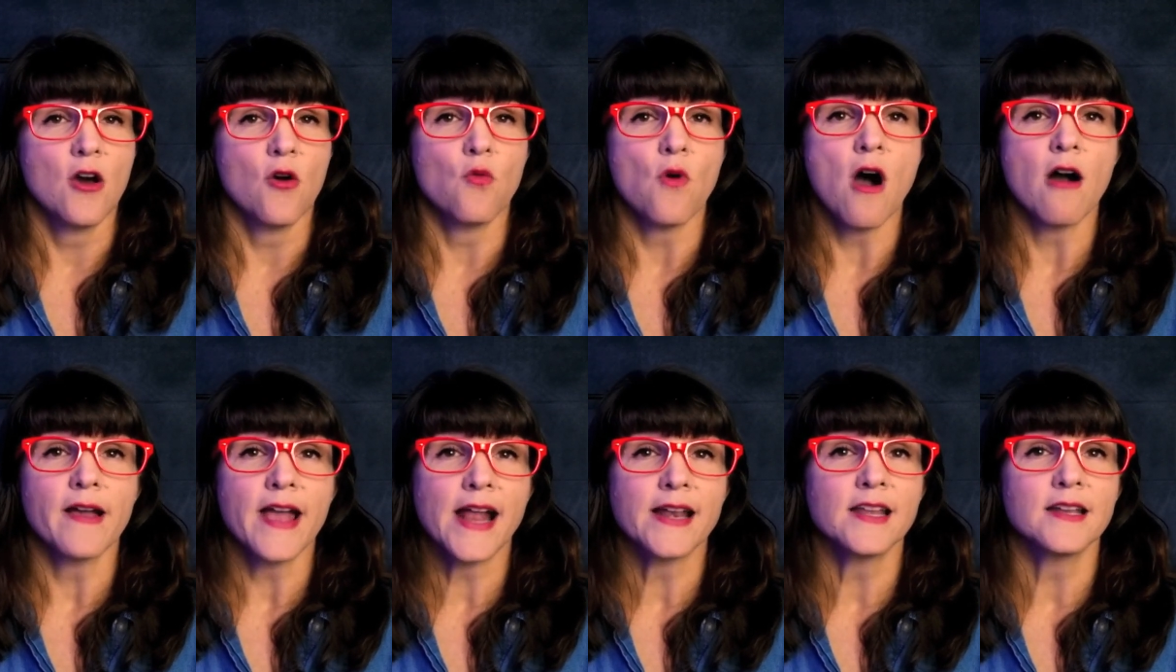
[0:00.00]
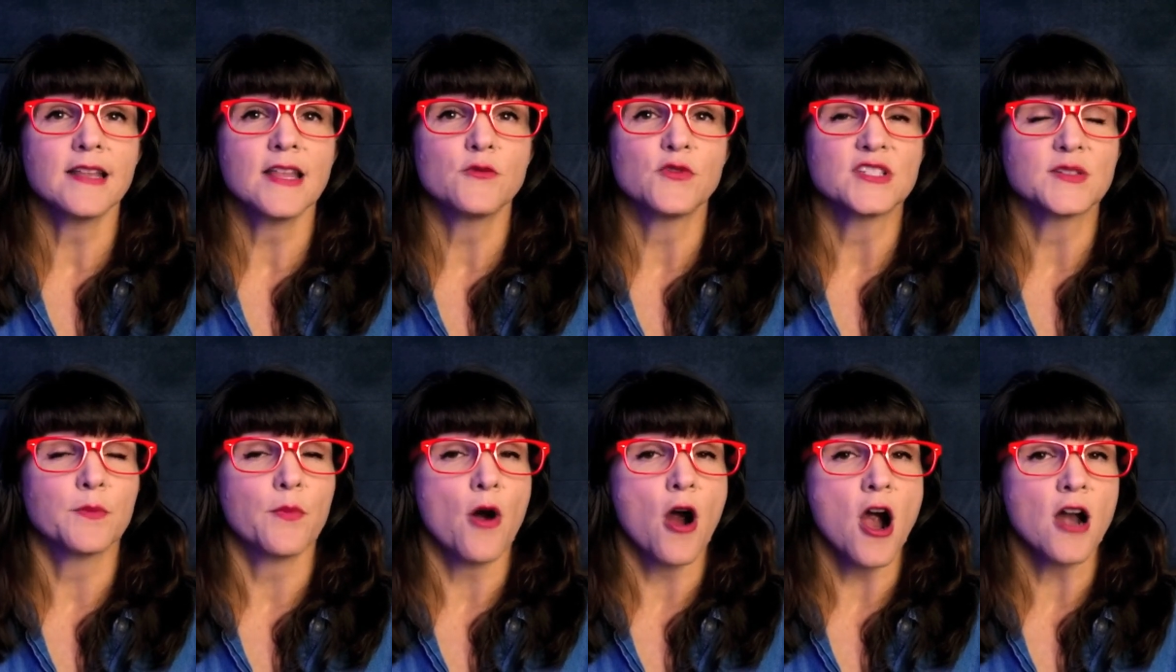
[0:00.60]
while Kennedy
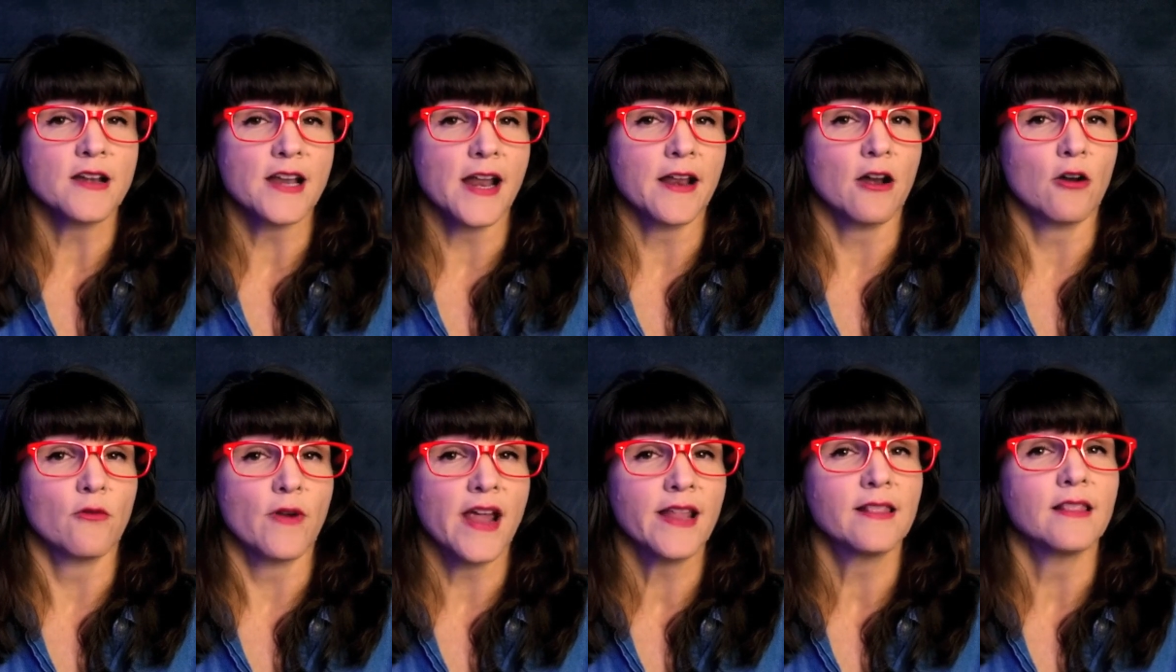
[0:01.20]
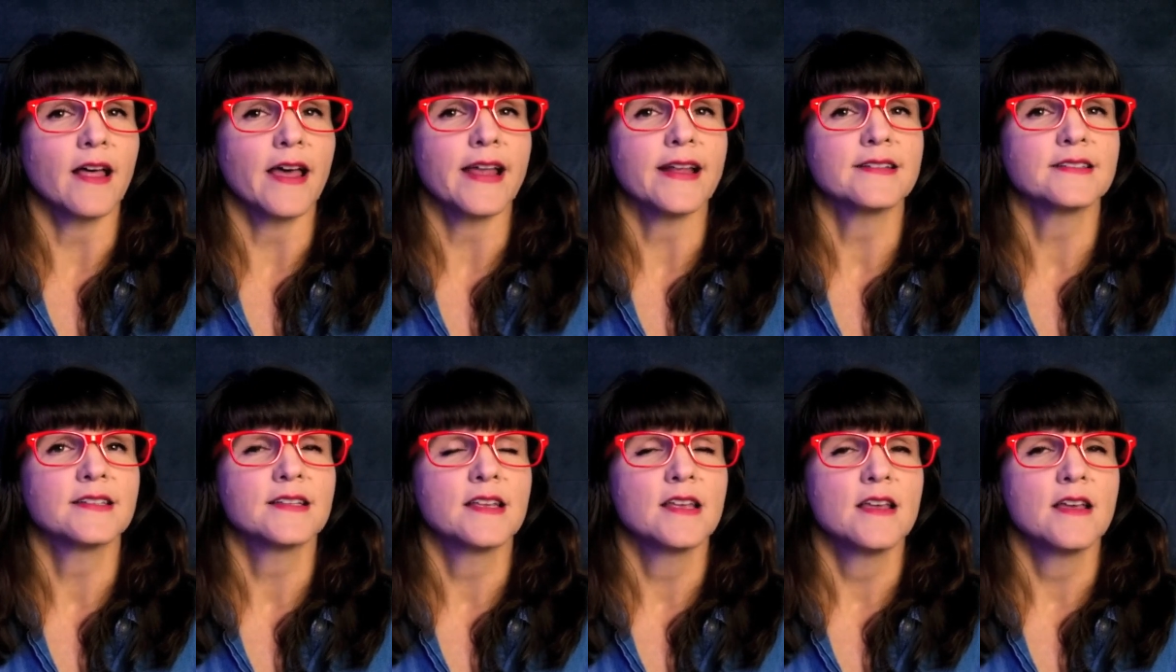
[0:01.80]
was parked at a red
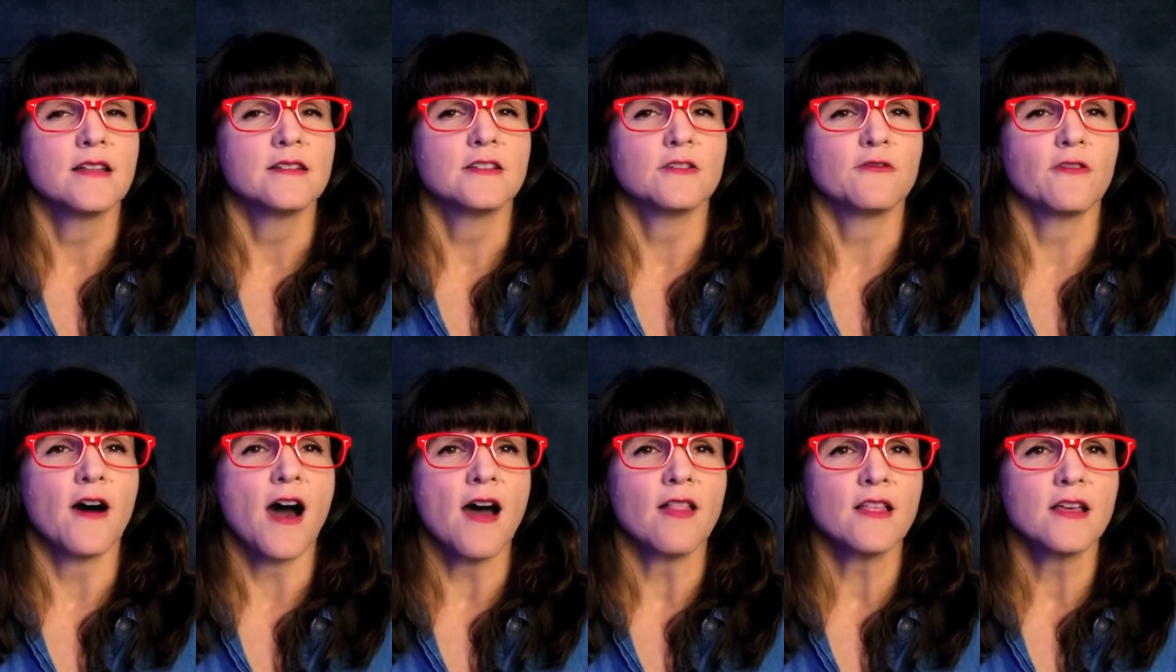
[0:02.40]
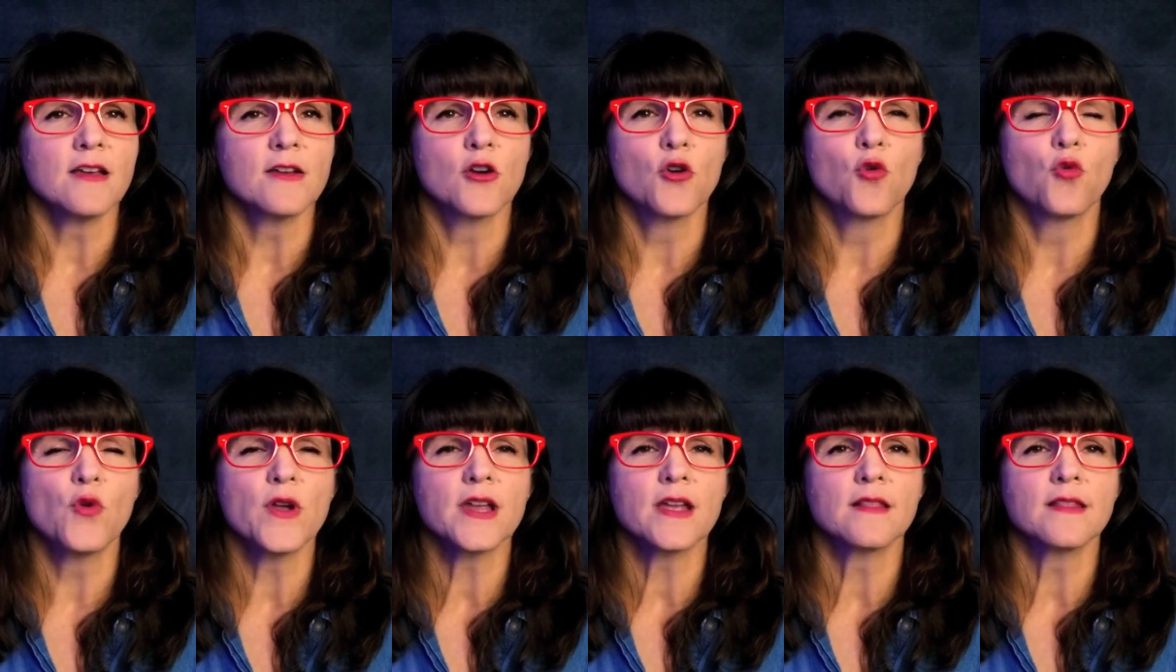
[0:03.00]
light, Davala
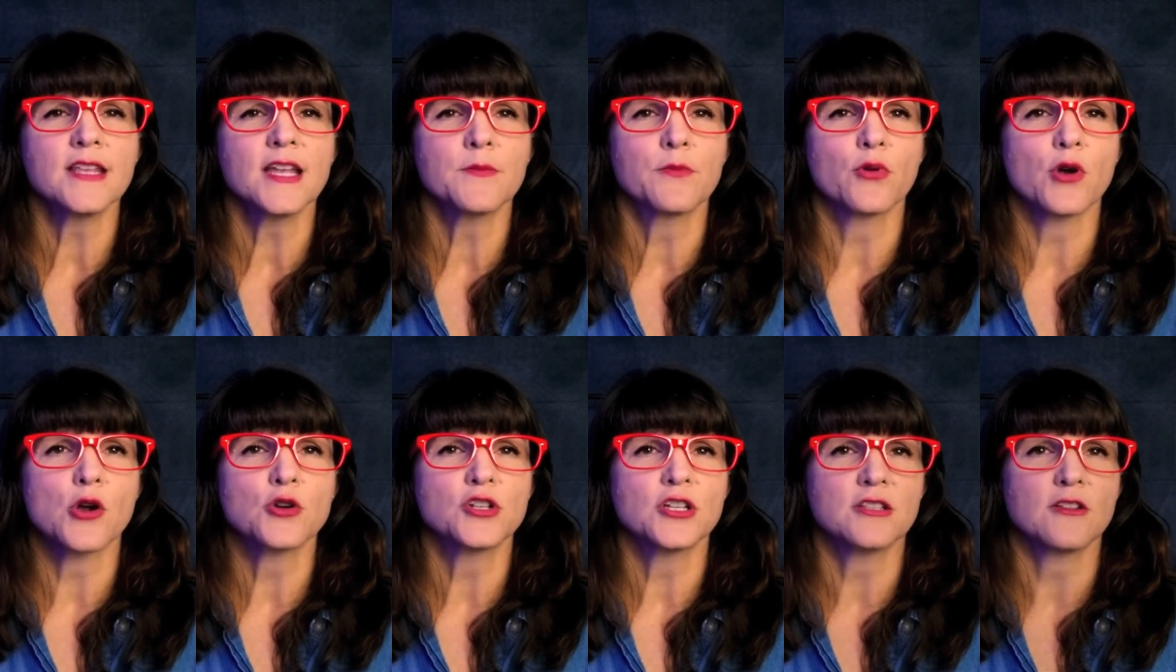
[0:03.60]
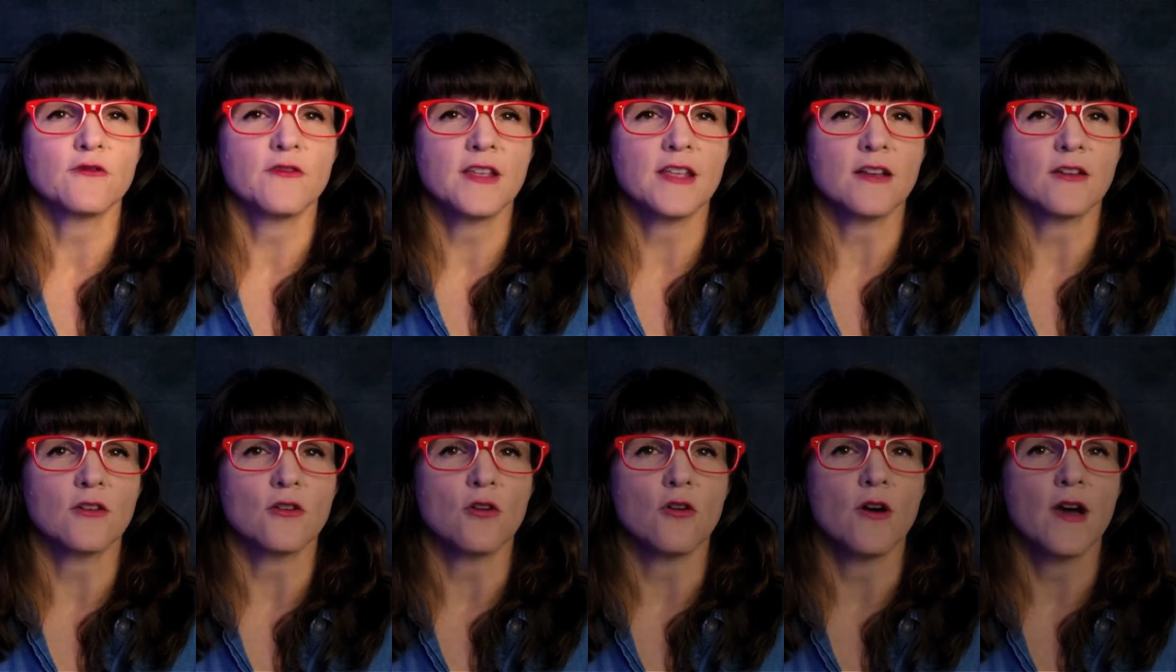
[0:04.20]
quickly approached the
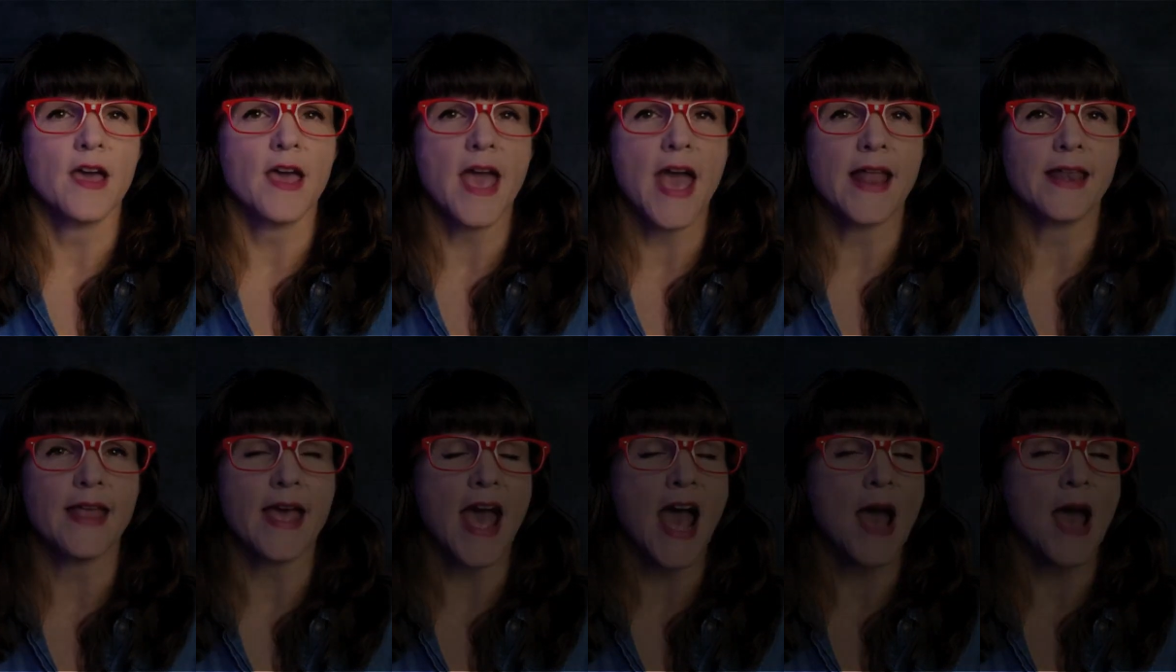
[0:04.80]
vehicle and